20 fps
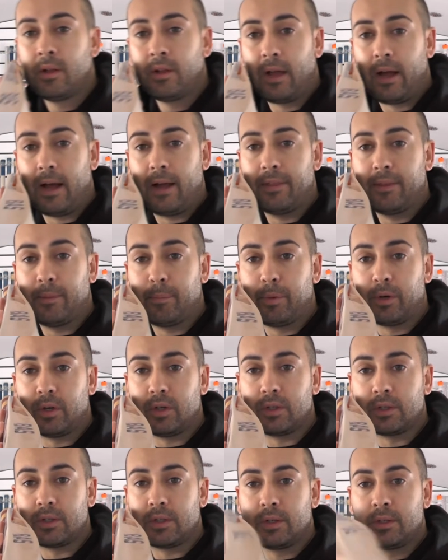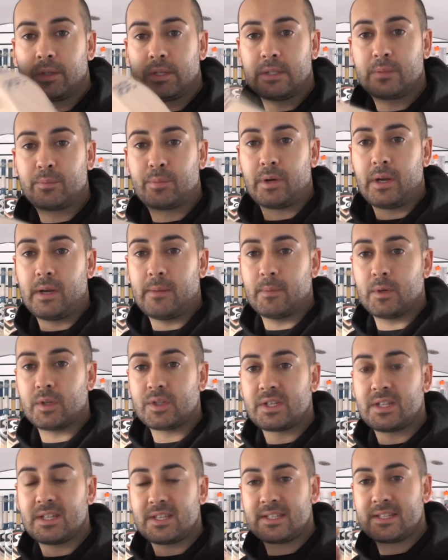and the bow is pretty
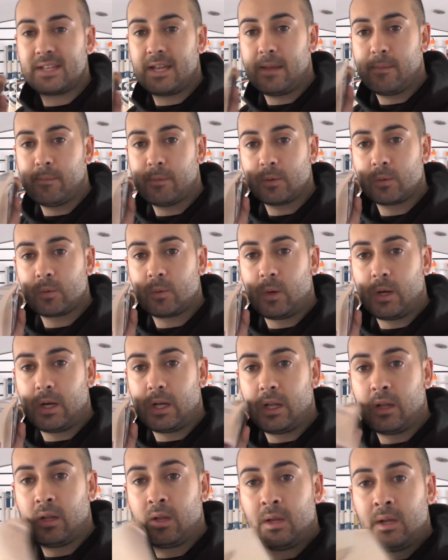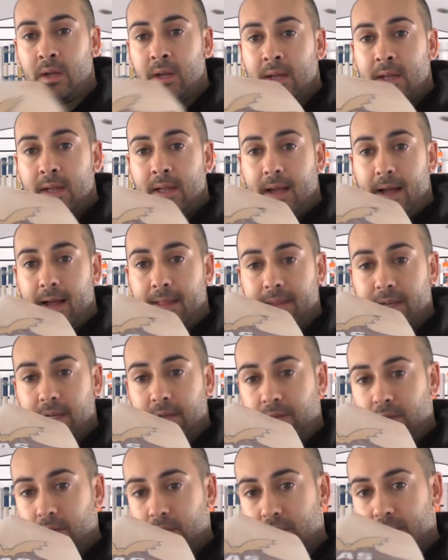much the same as well and then
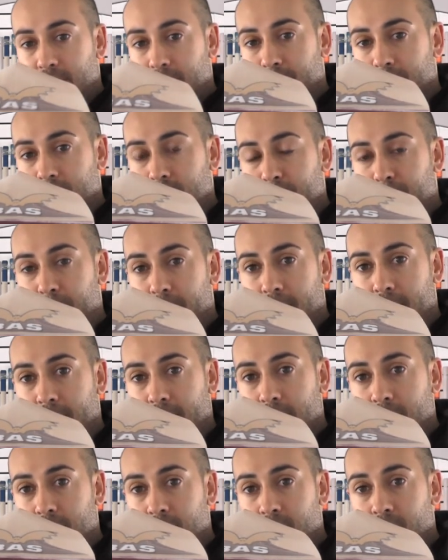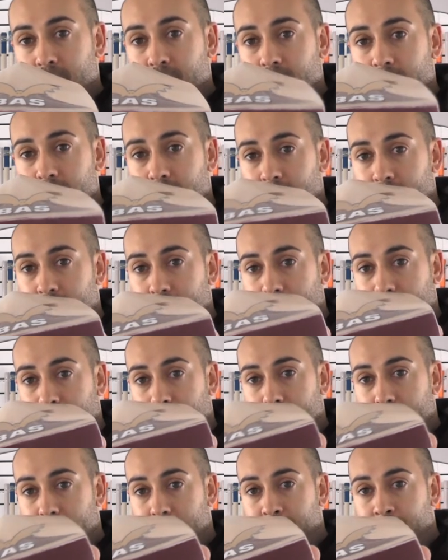if you look down the spine
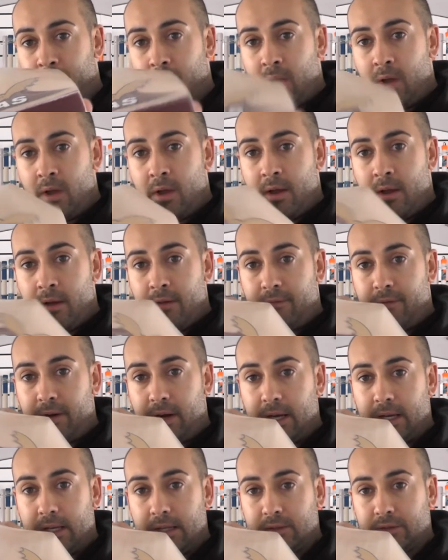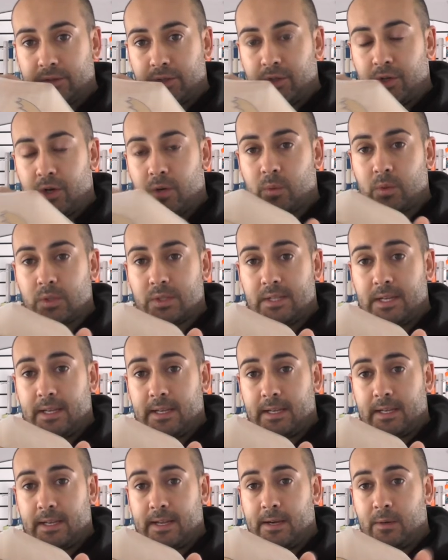again very little to no wood
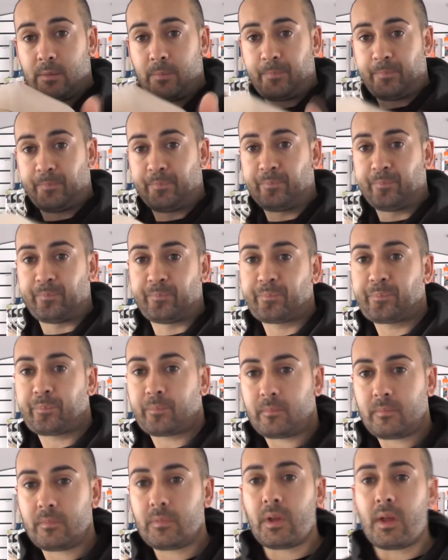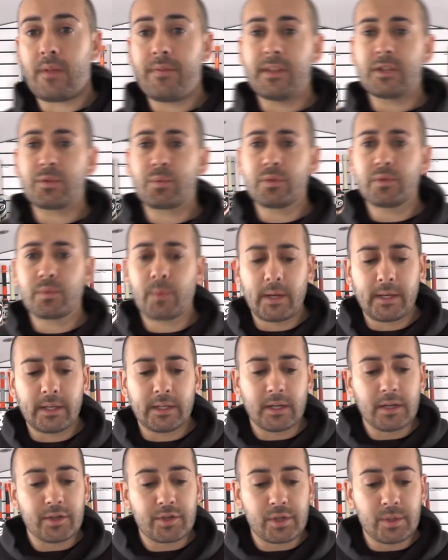taken out this one's weighing
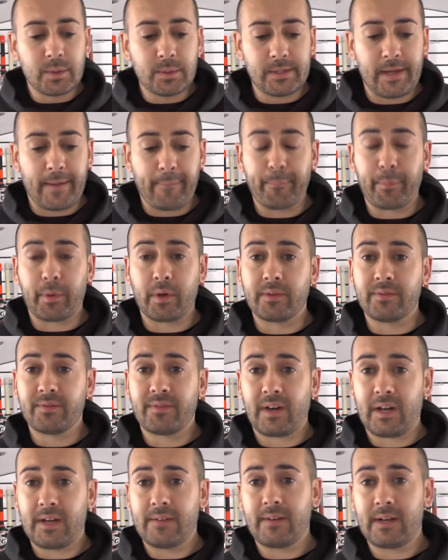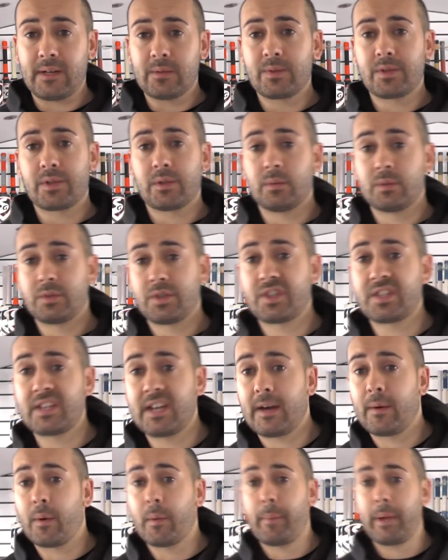in at 210.5 ounce so we'll just see
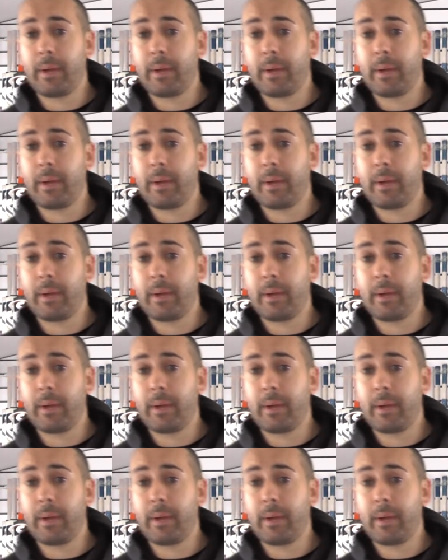how it